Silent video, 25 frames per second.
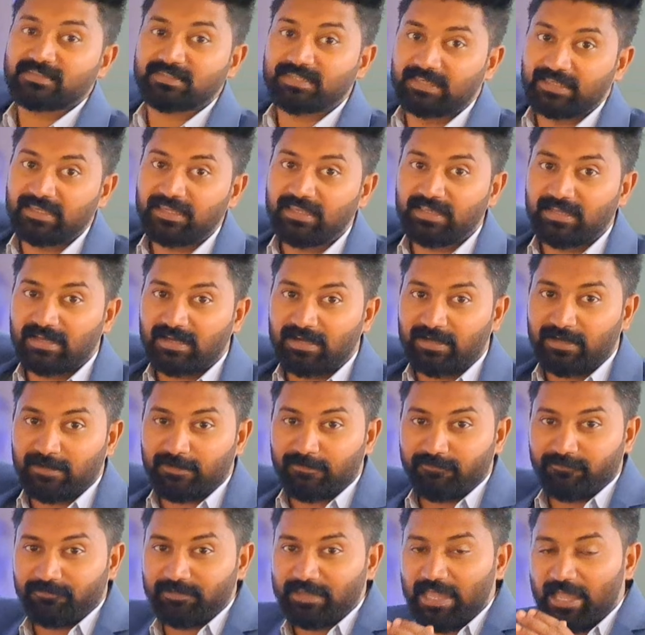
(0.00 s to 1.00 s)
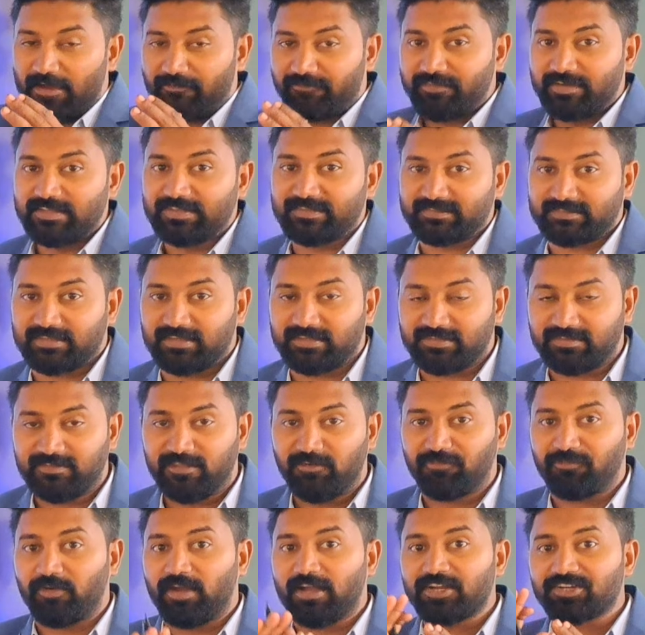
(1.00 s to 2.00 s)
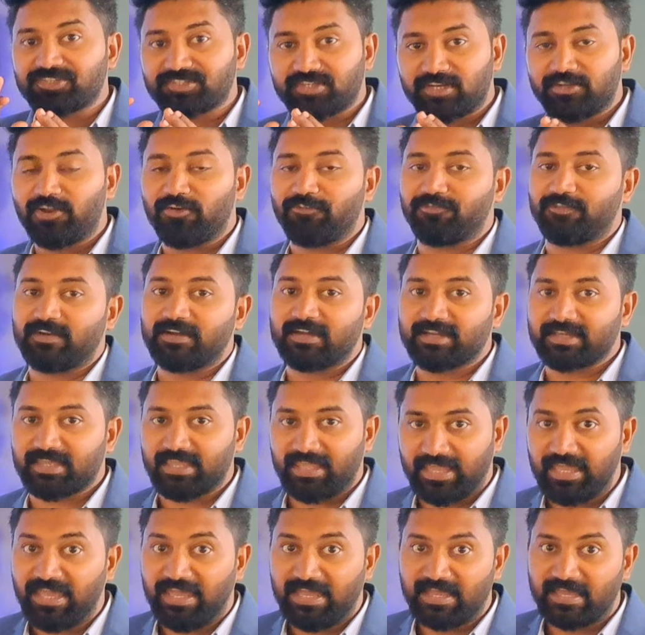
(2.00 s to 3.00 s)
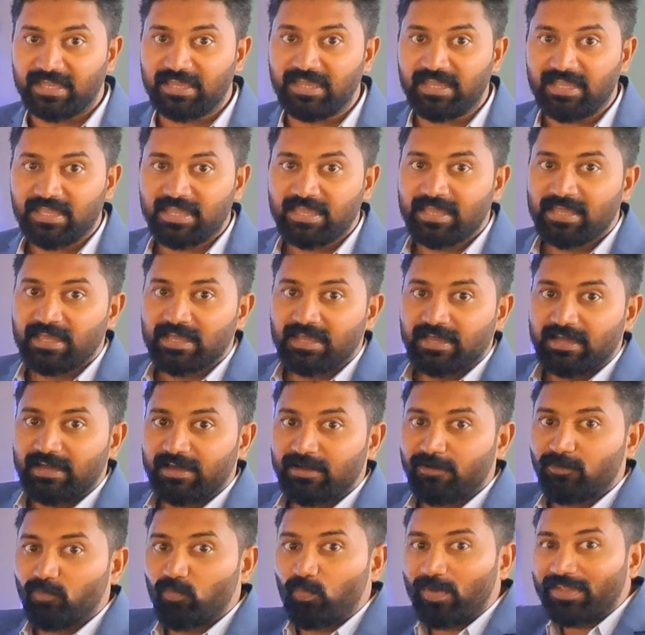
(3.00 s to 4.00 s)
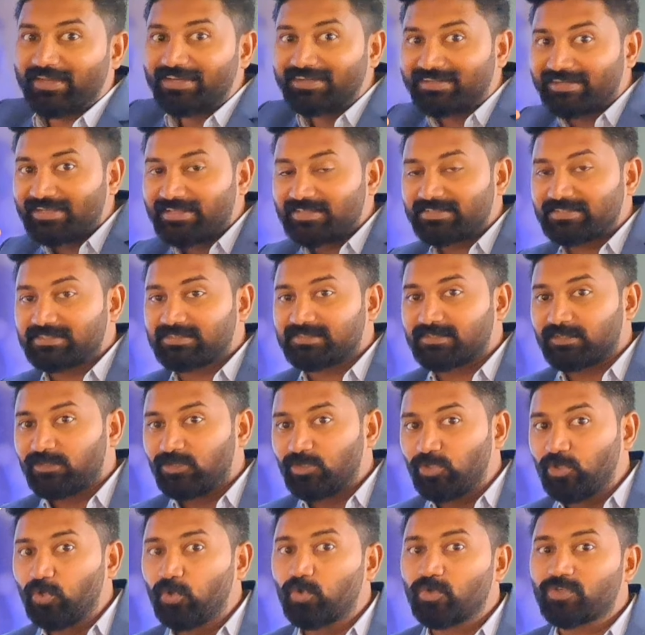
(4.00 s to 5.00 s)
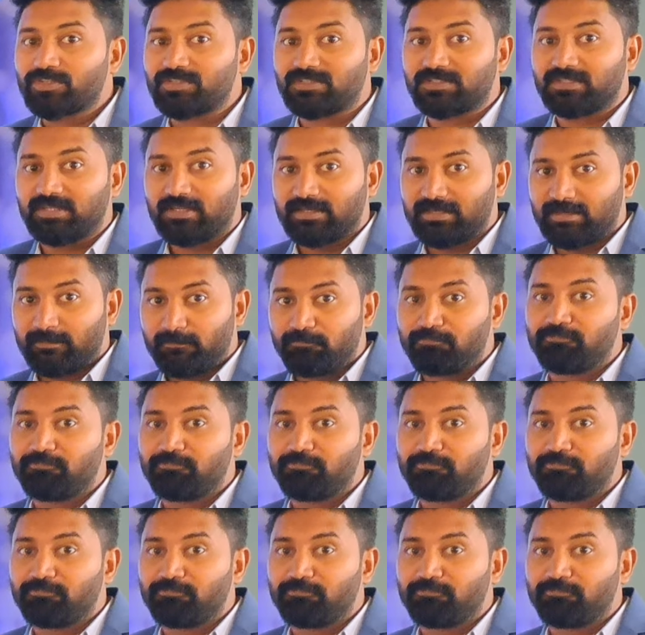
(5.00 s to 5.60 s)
See, we have discussed the function of a when it is used